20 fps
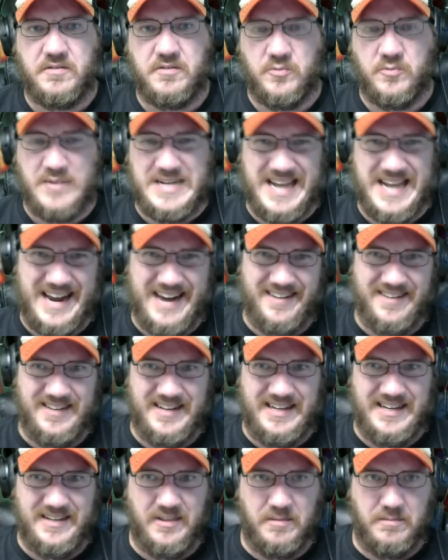the
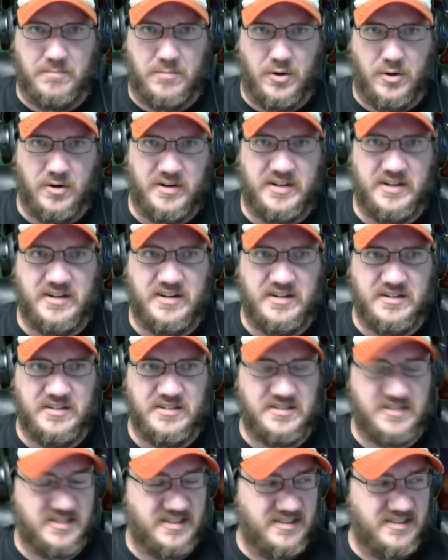reality of the market is